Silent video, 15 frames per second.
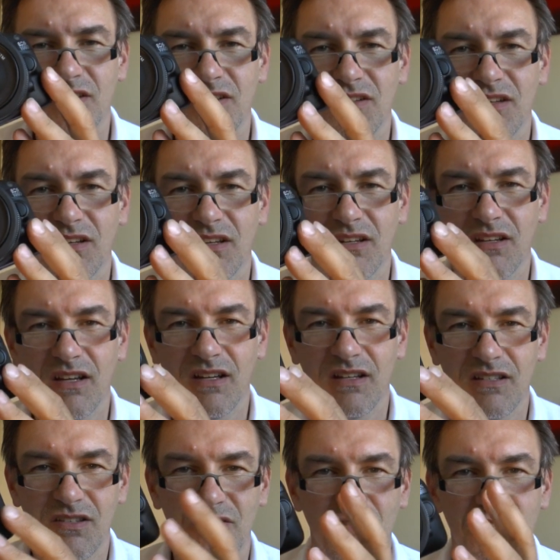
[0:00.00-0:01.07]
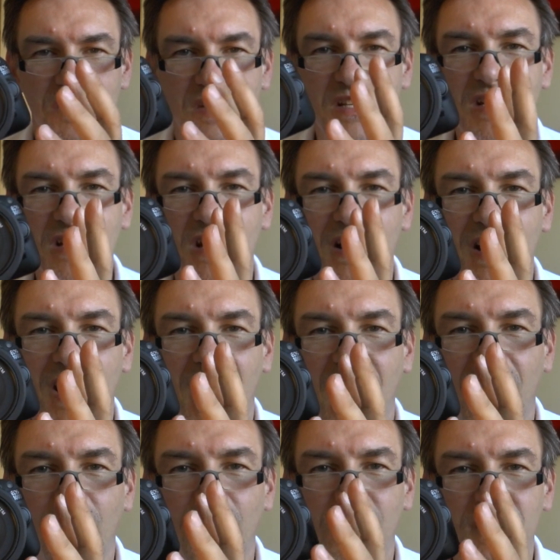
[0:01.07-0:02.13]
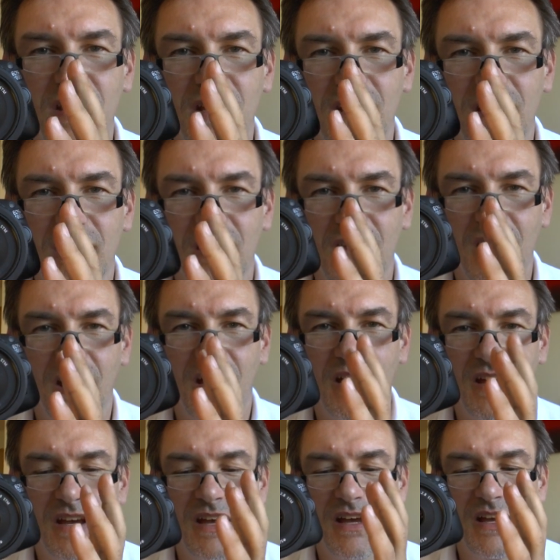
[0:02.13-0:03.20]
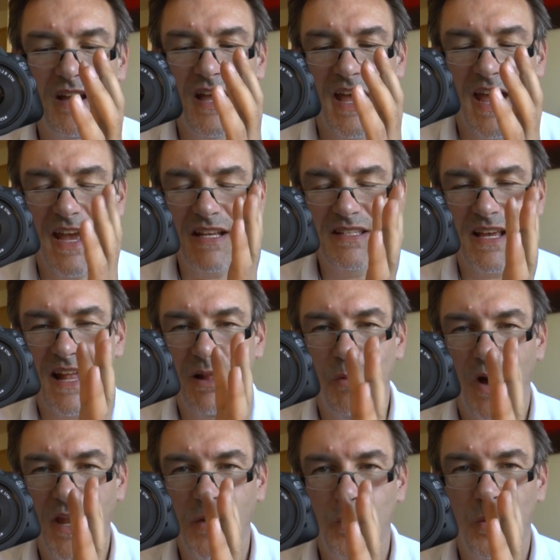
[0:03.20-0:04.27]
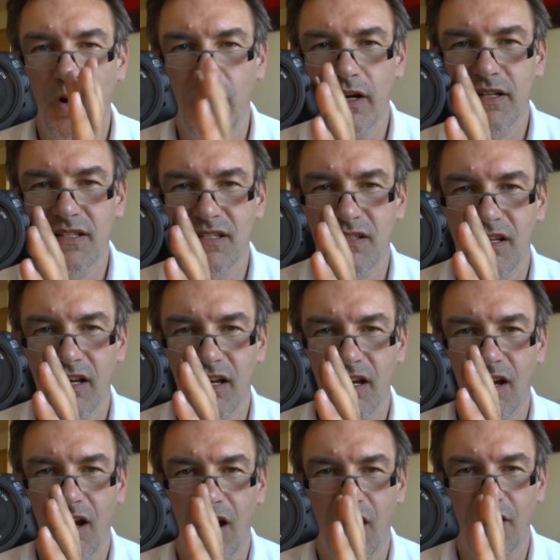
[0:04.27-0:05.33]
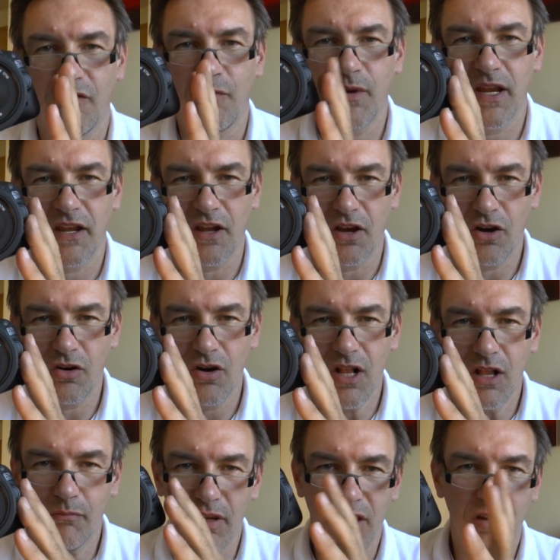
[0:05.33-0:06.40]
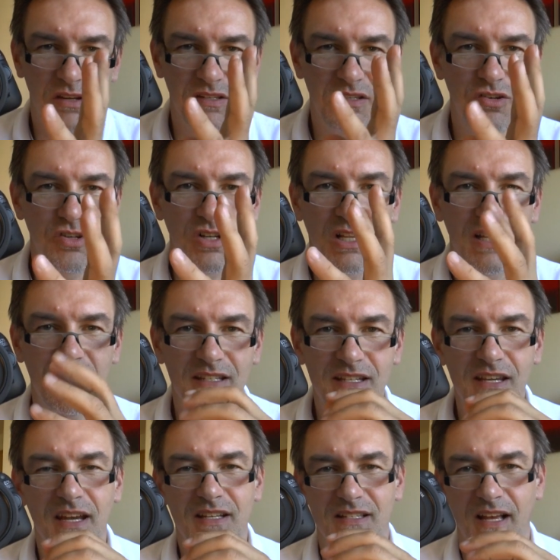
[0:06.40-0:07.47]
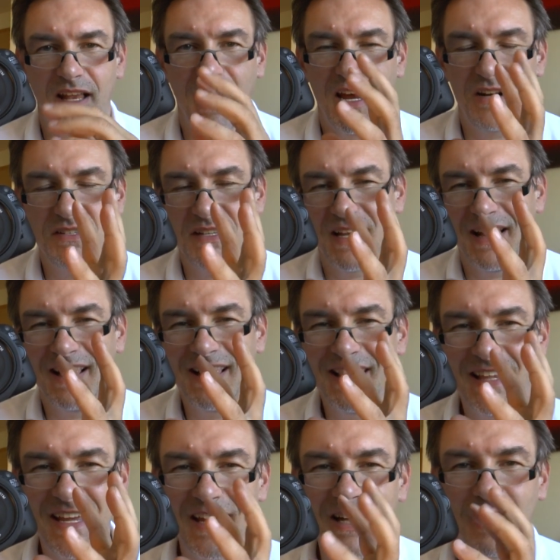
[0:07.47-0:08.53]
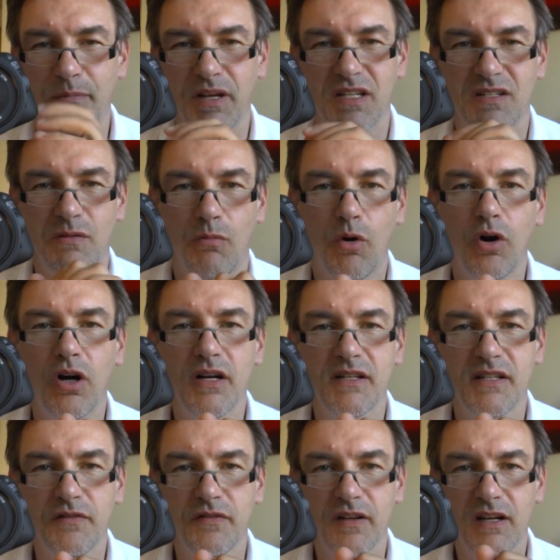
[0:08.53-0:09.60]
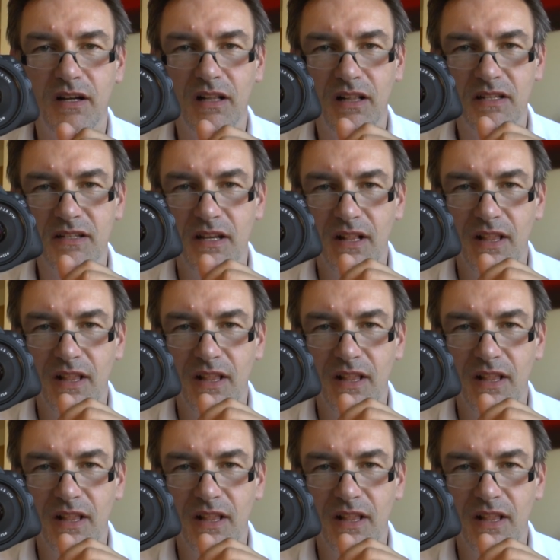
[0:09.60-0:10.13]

to see how the SL1 works on video, because usually DSLRs are a little bit more difficult